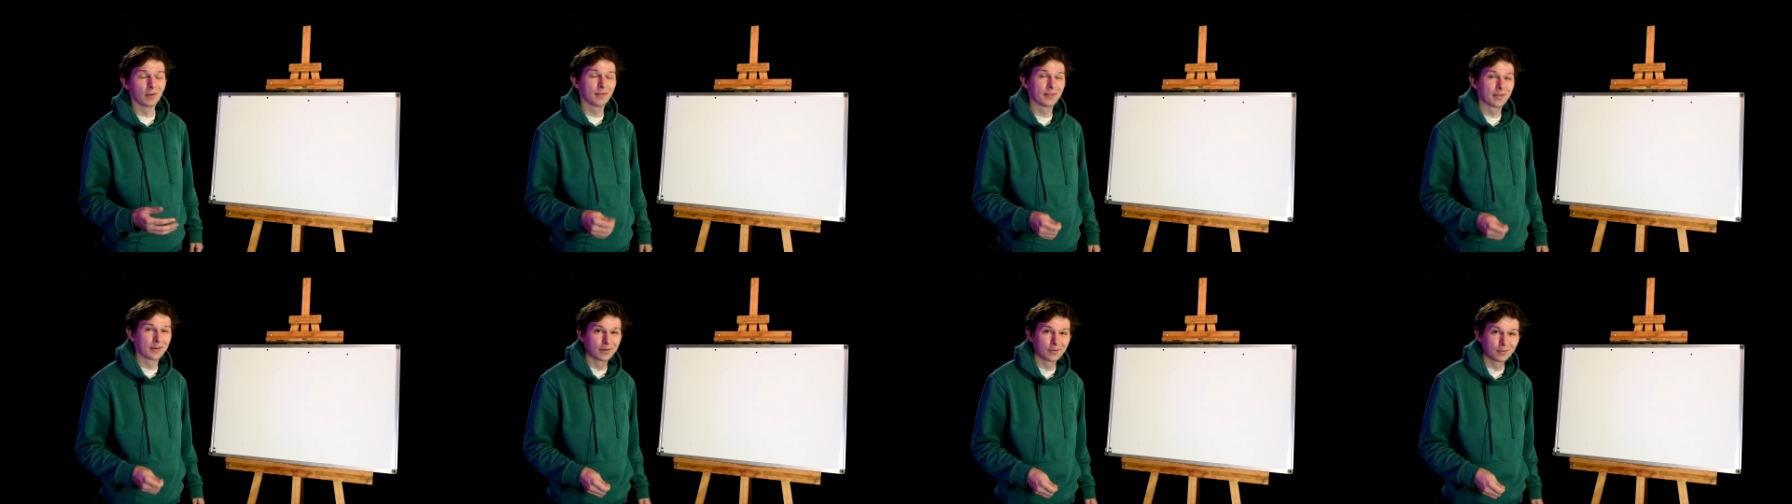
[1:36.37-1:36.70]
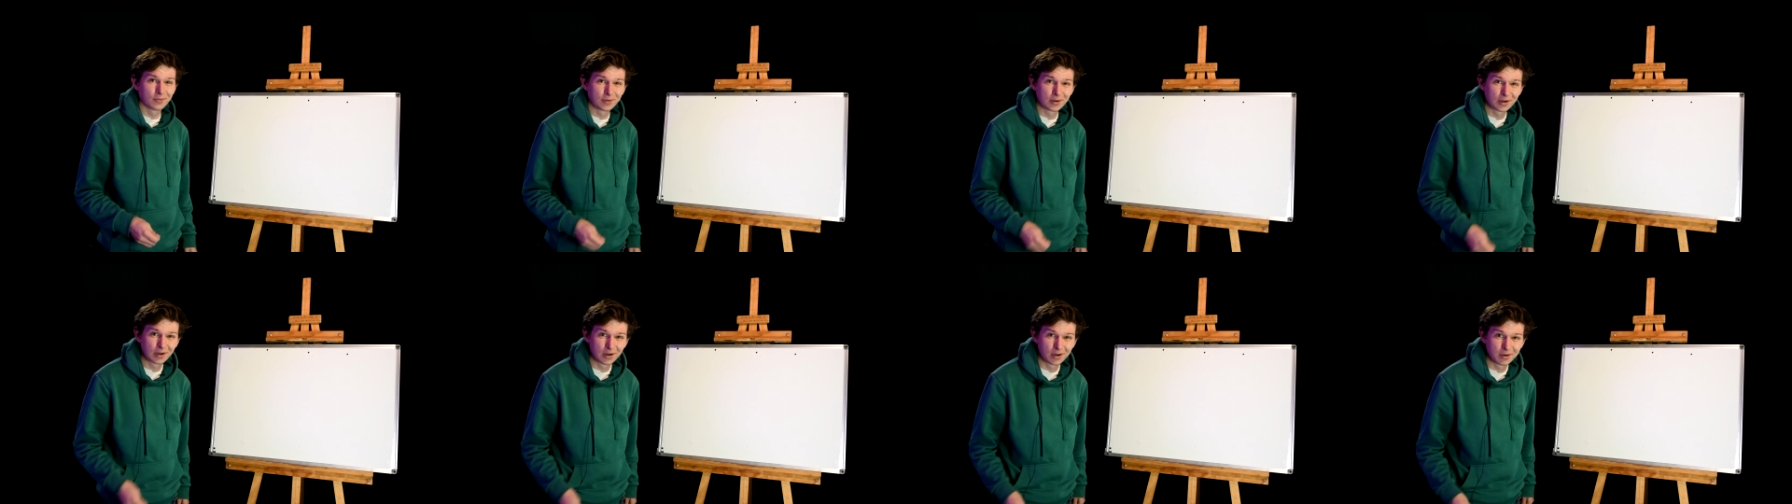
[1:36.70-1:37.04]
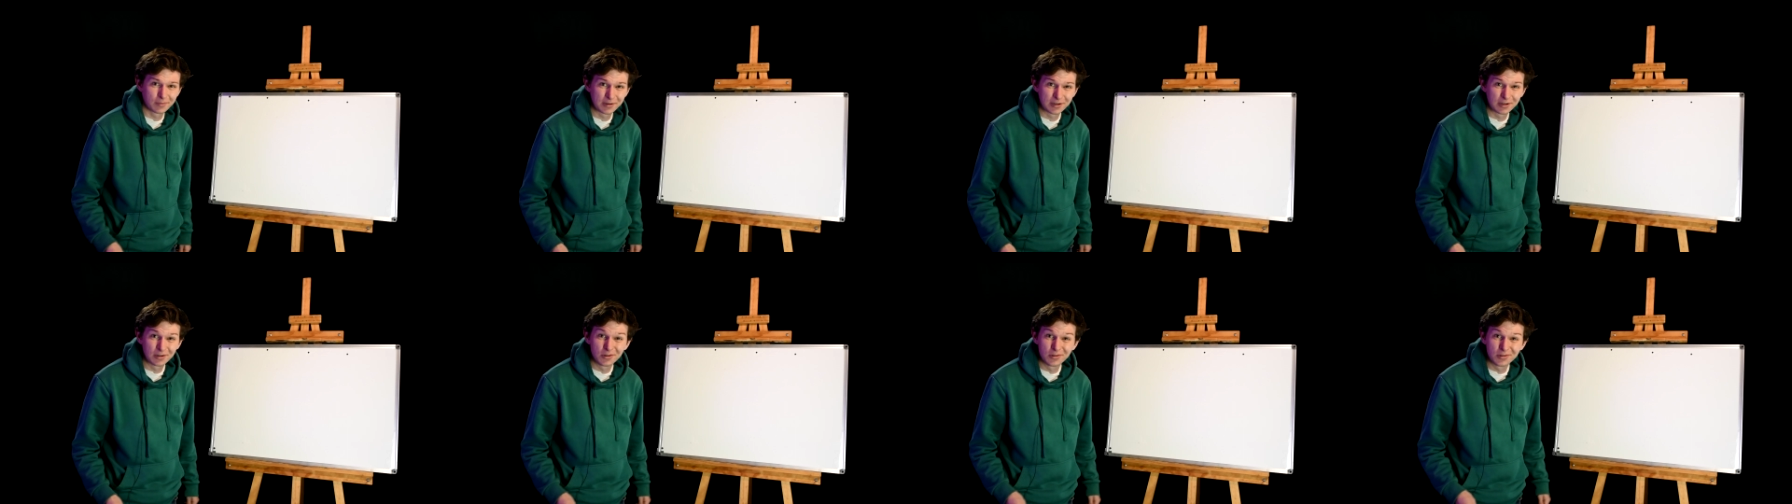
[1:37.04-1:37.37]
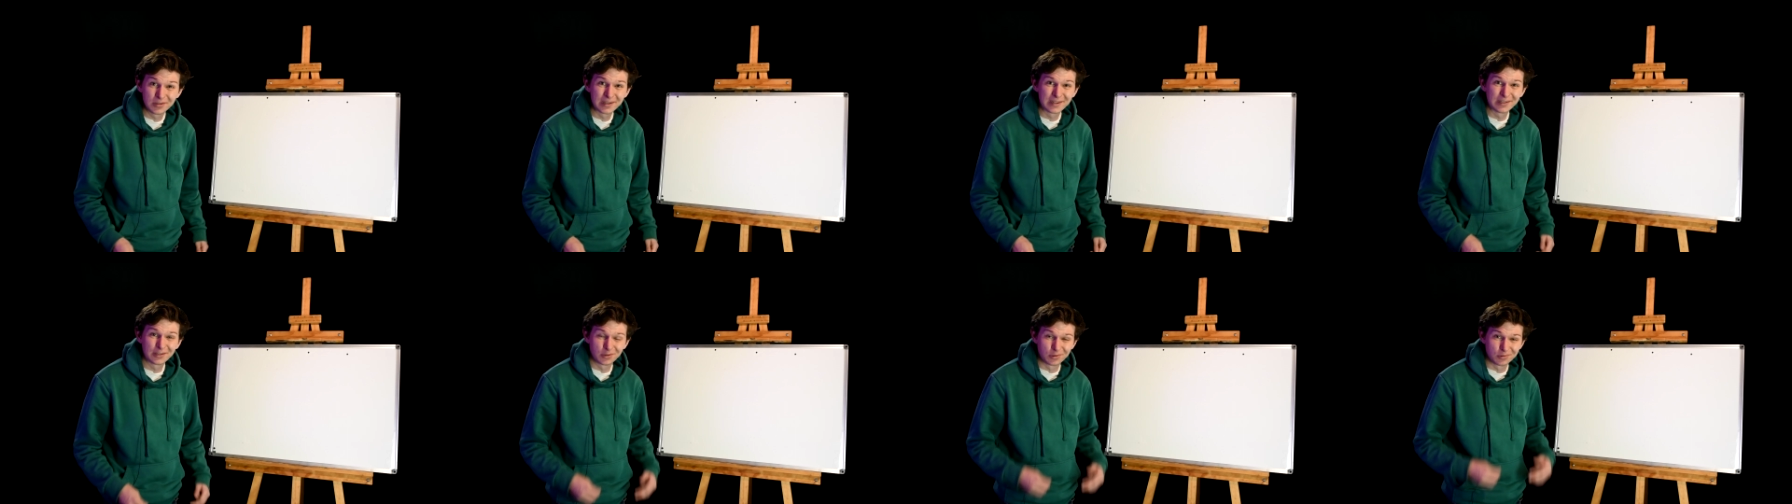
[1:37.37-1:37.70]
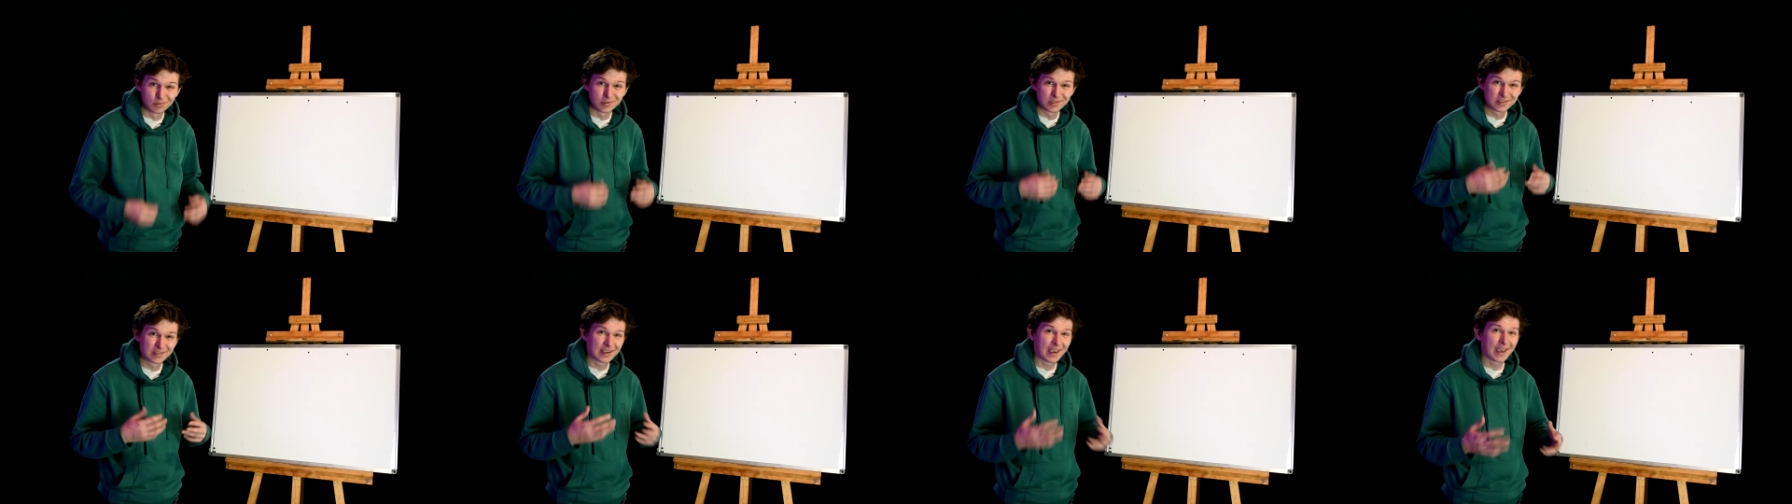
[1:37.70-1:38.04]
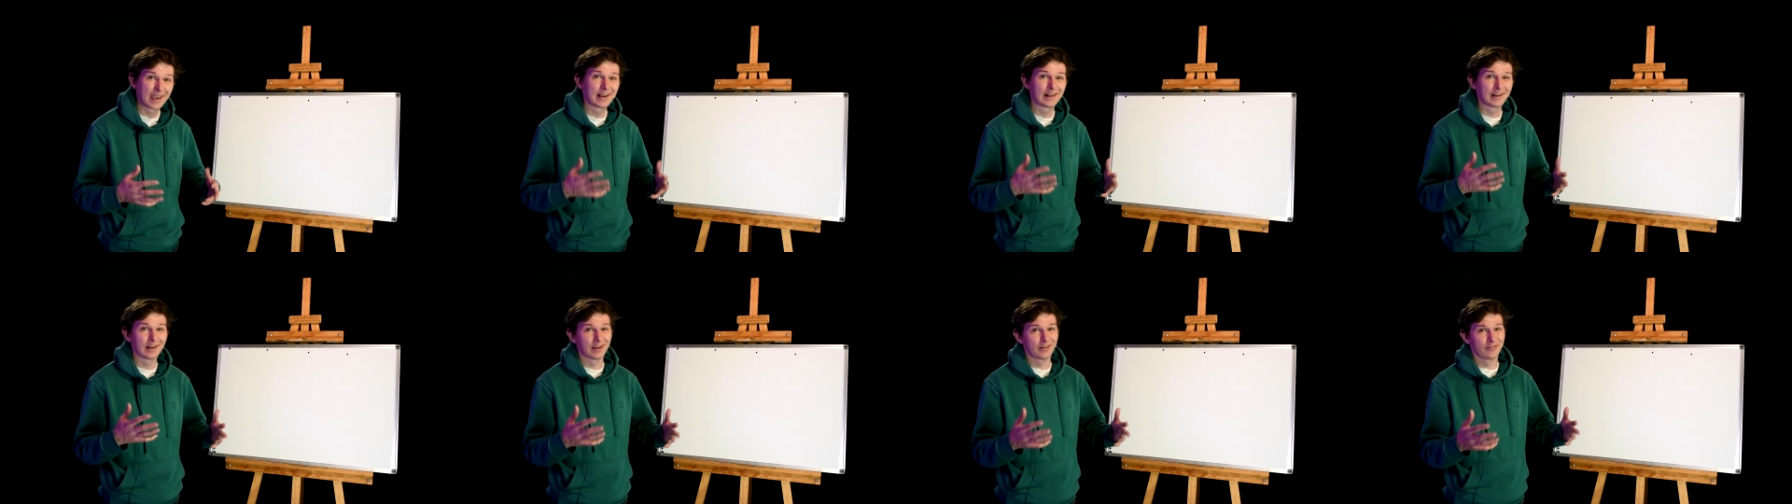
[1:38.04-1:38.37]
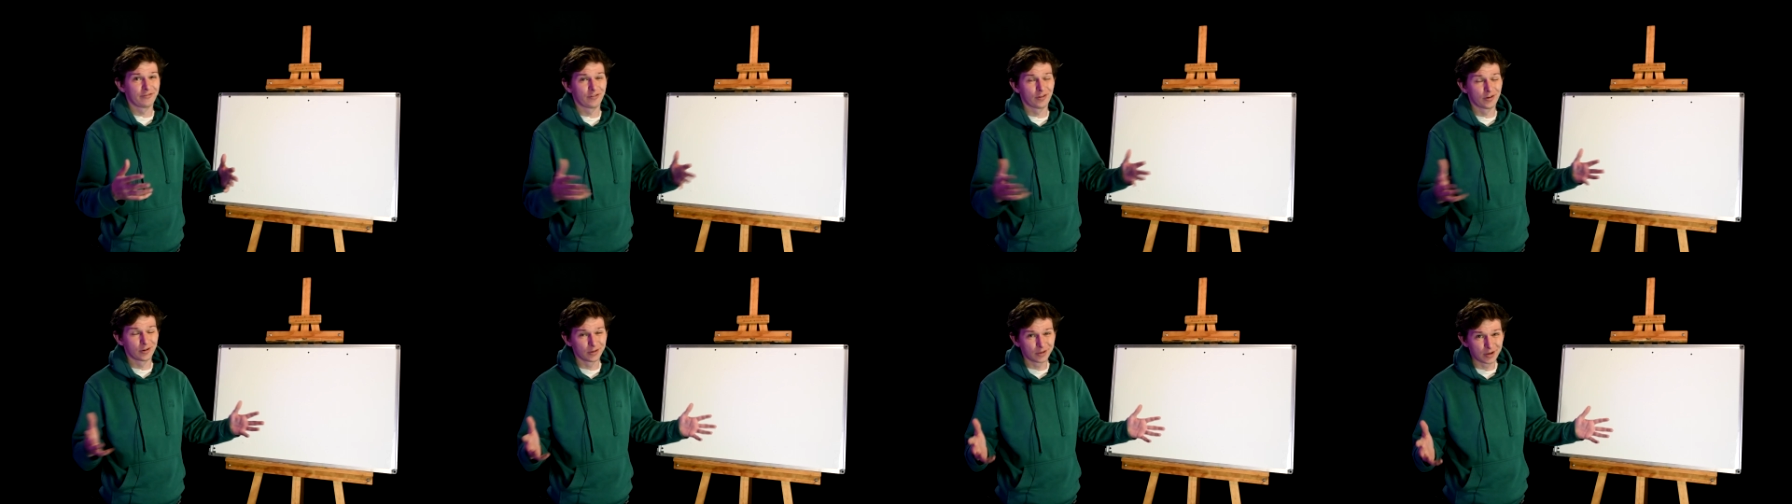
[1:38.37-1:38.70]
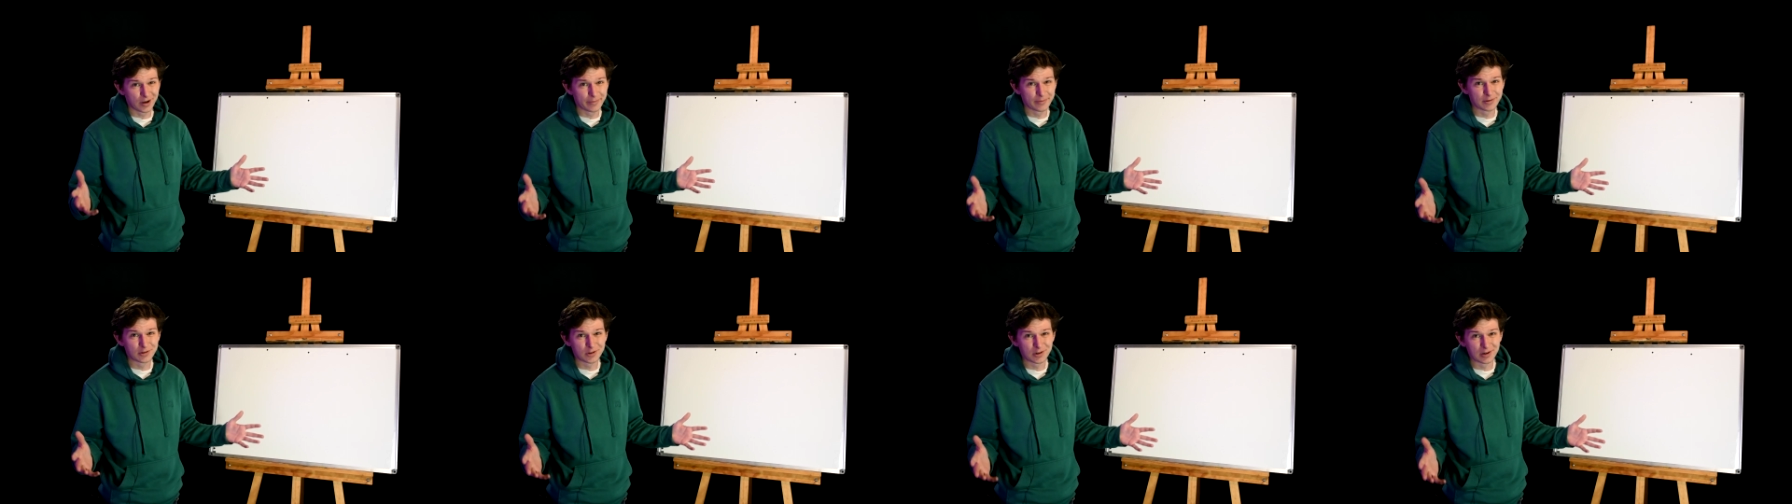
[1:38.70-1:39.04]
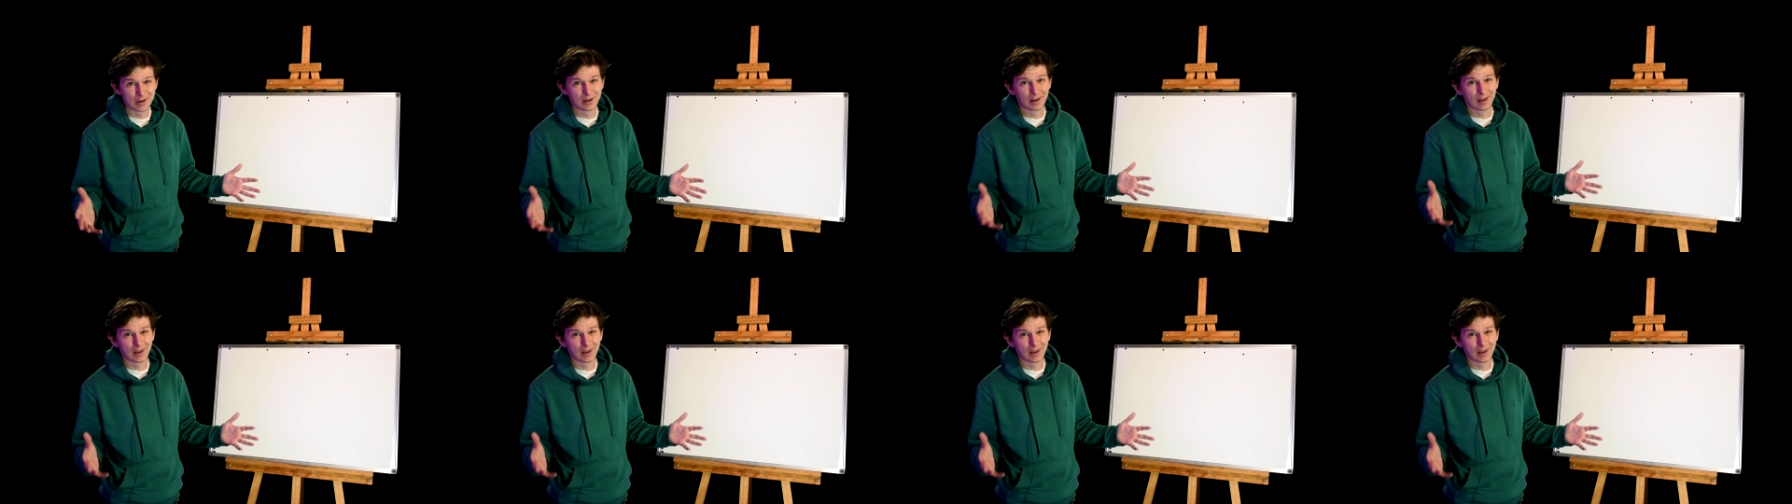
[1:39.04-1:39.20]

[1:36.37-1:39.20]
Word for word: that we're going to be using to scale our photogrammetry